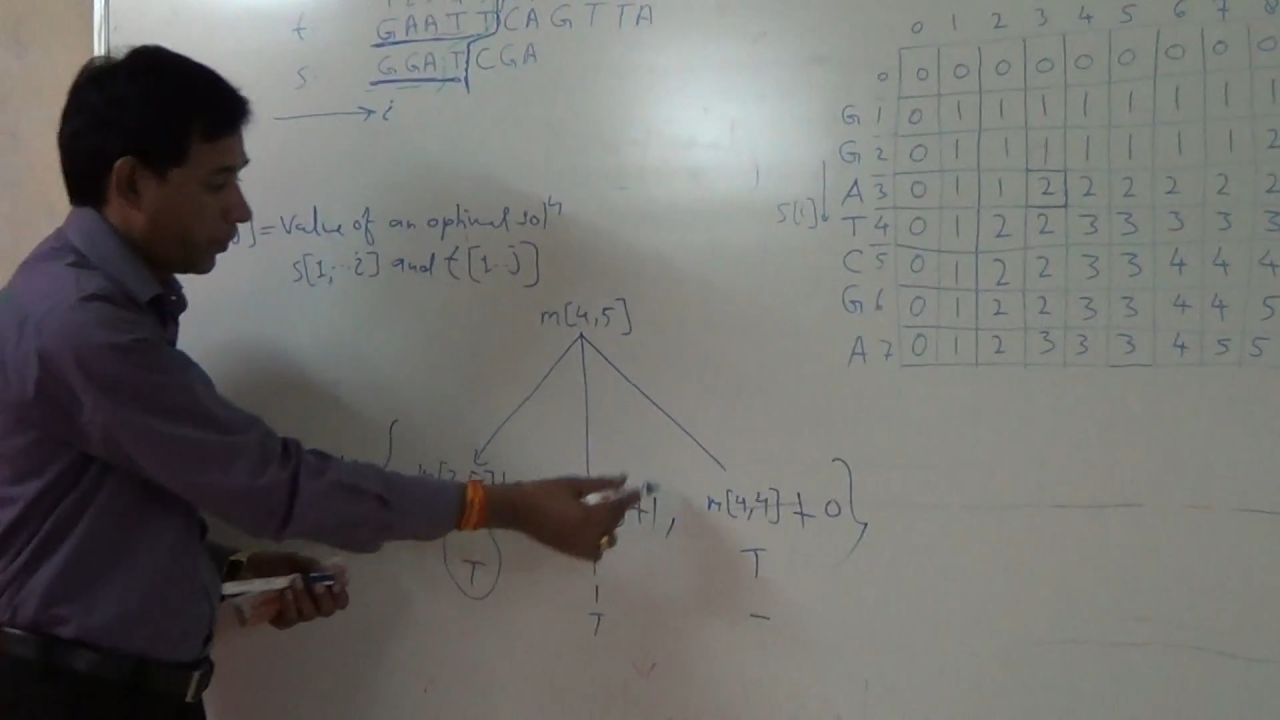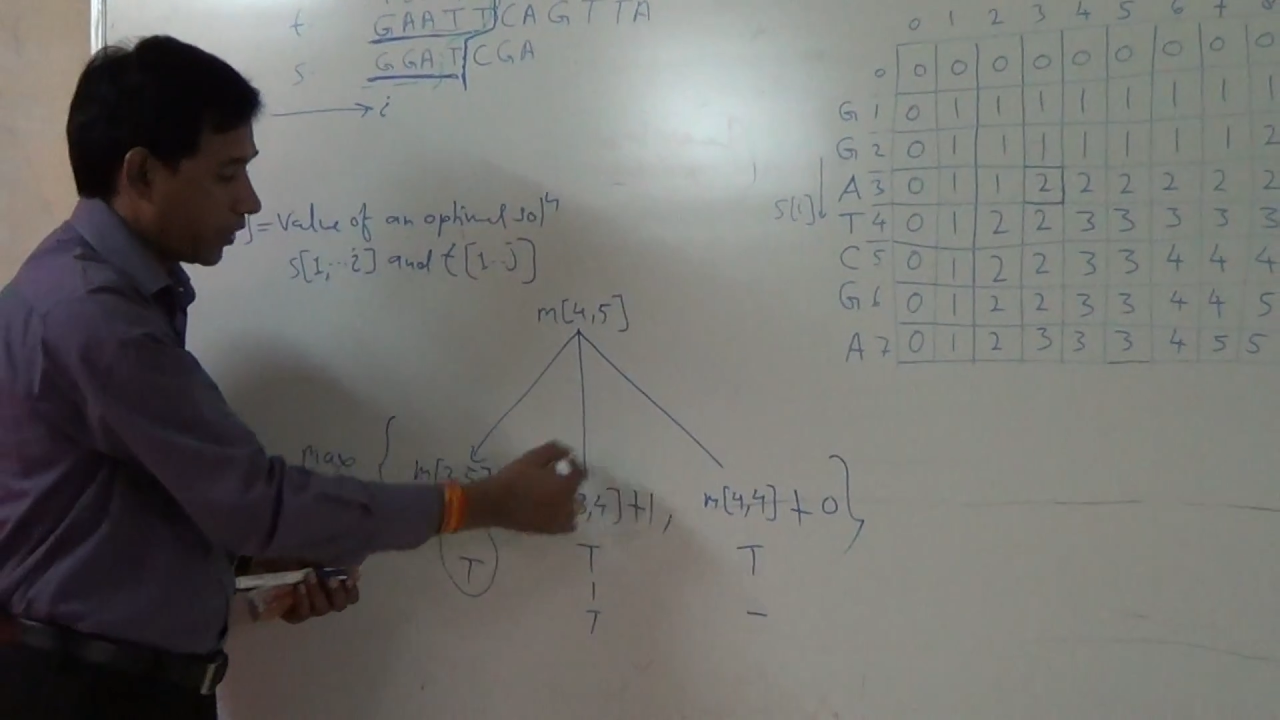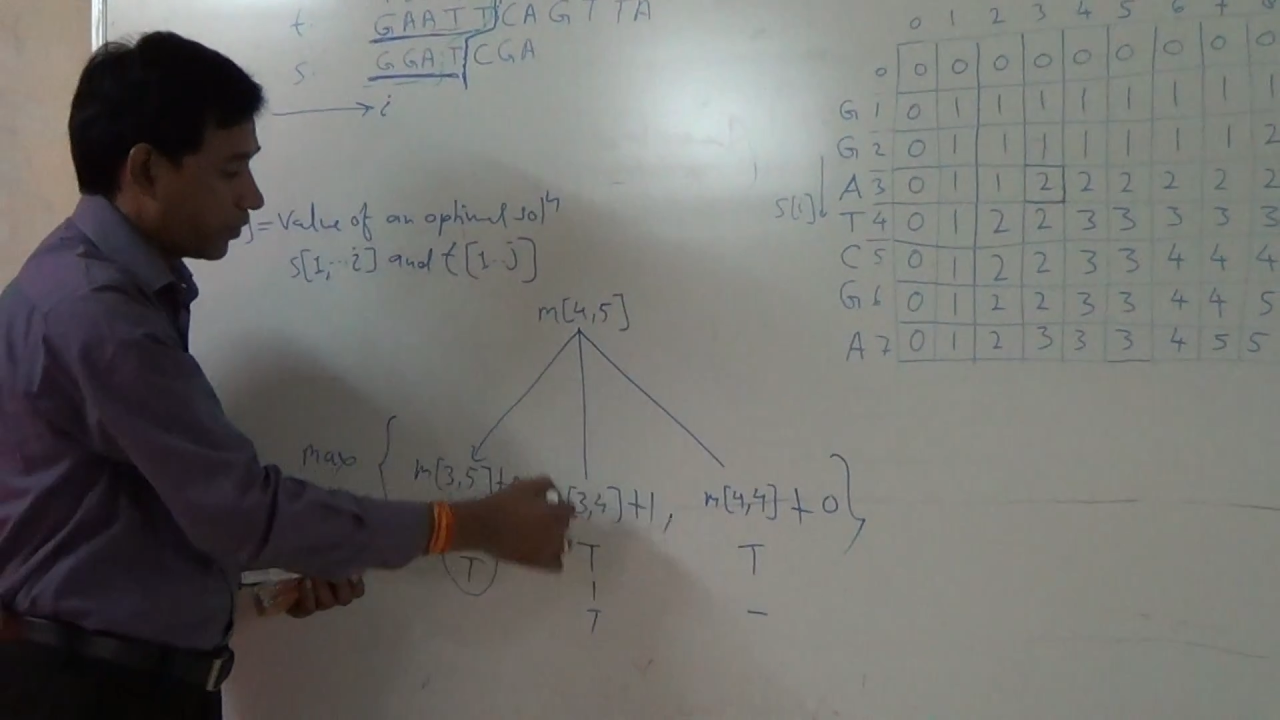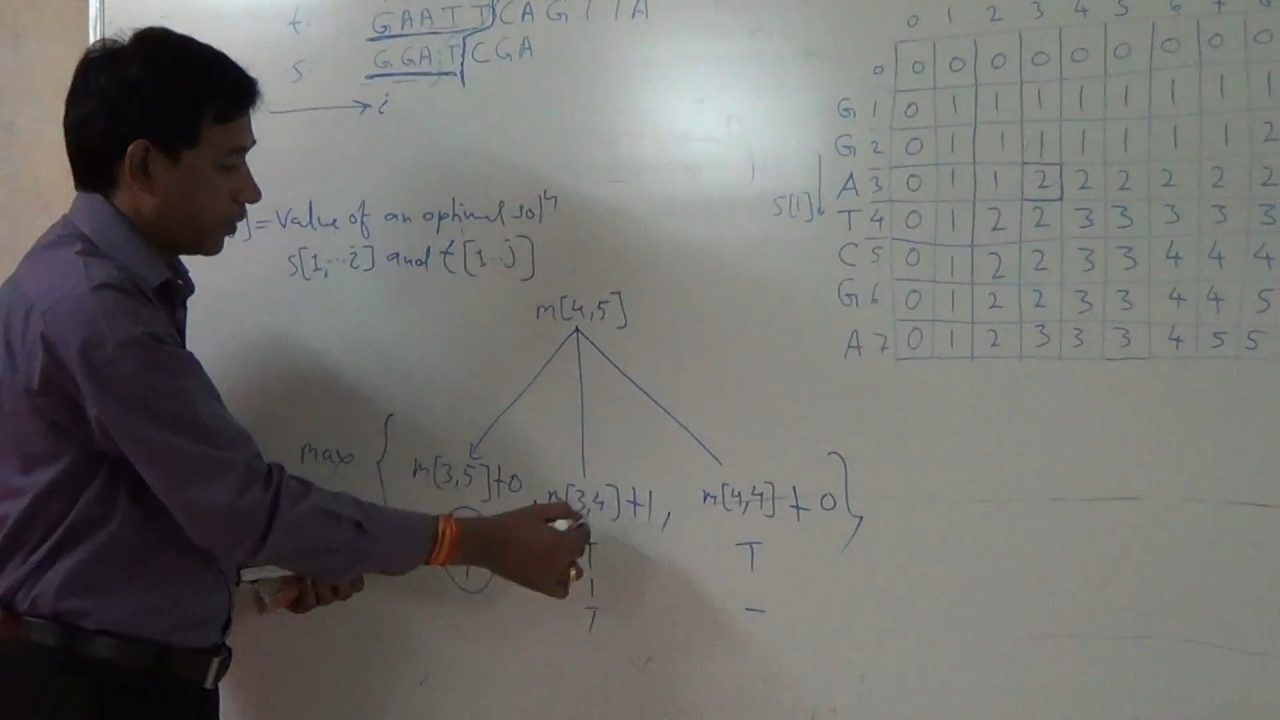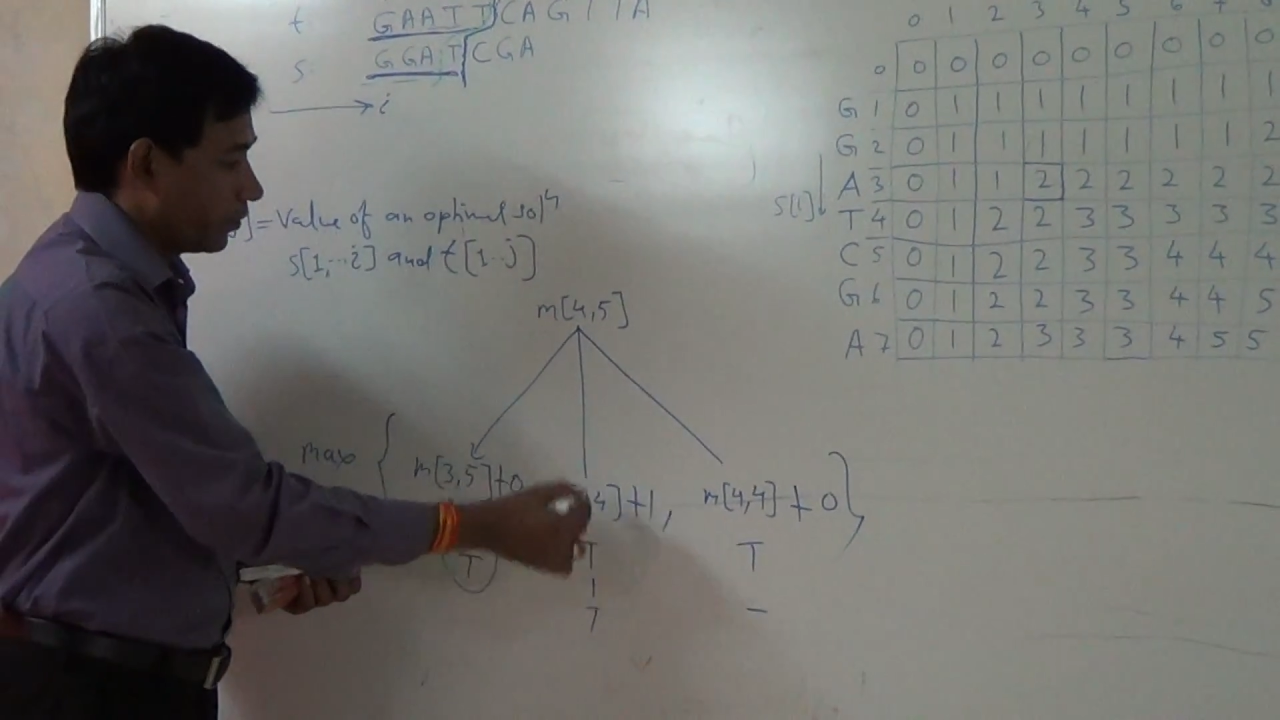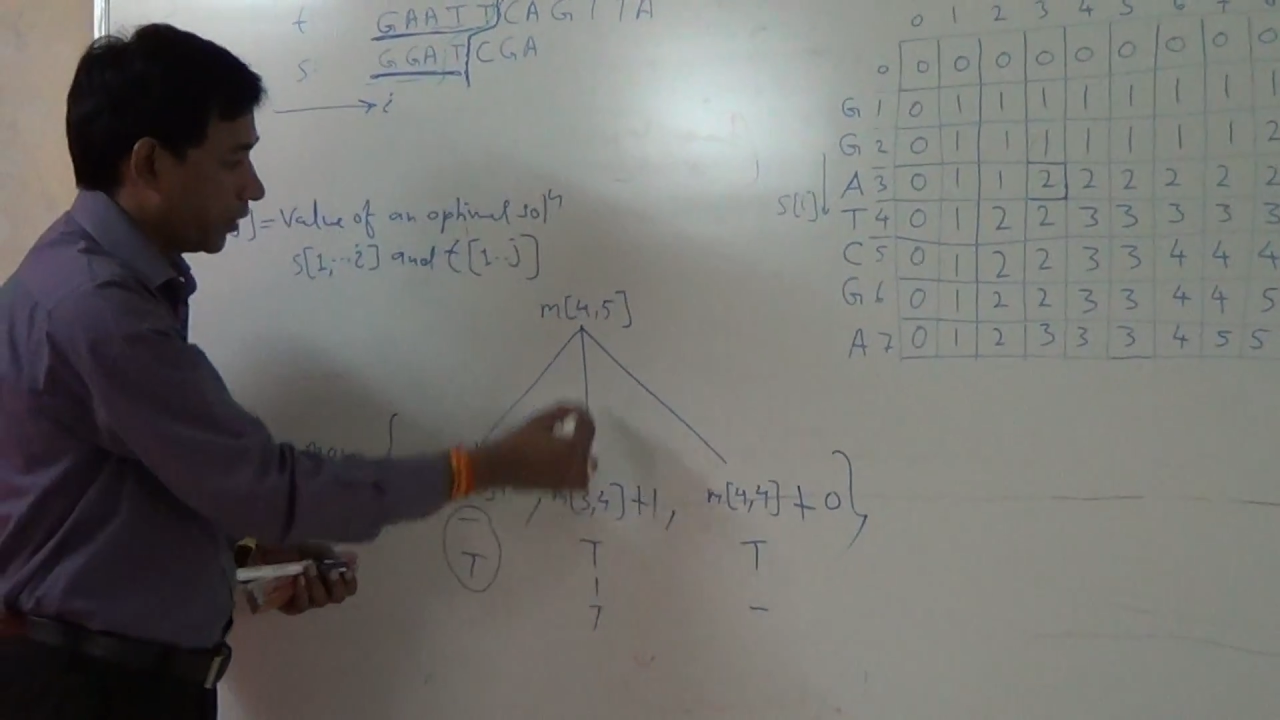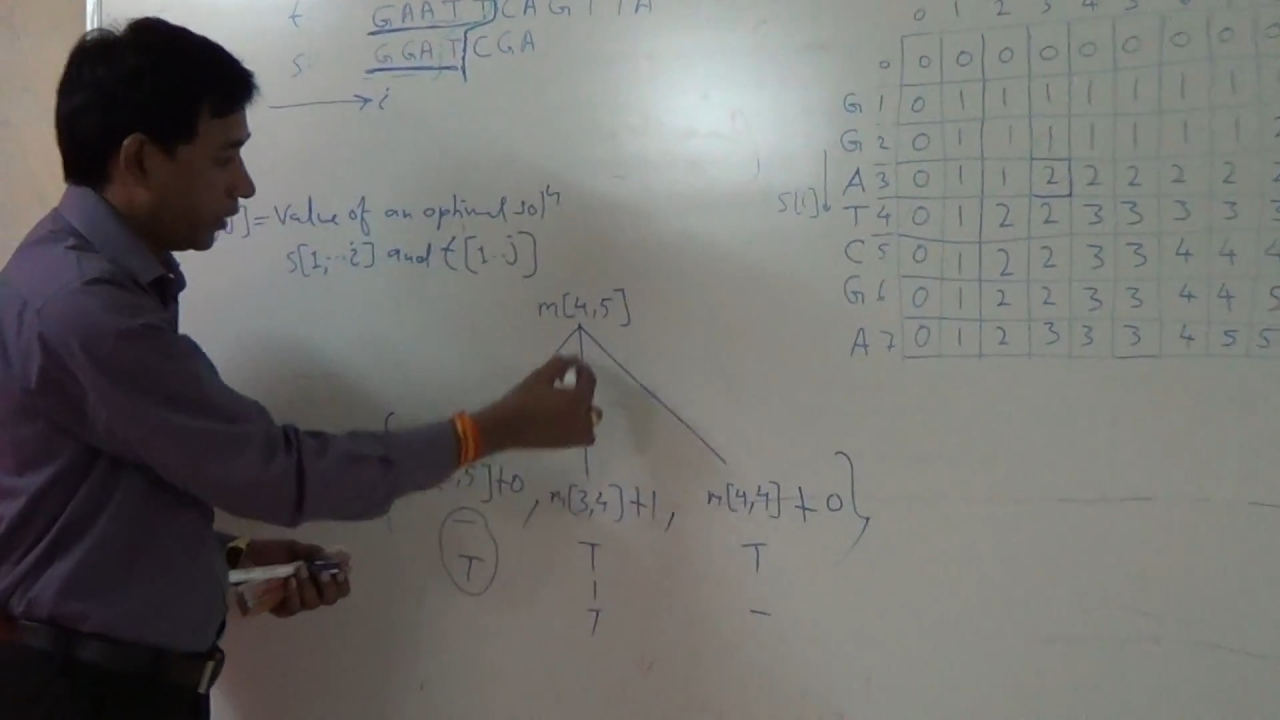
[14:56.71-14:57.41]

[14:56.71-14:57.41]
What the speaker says: maximum,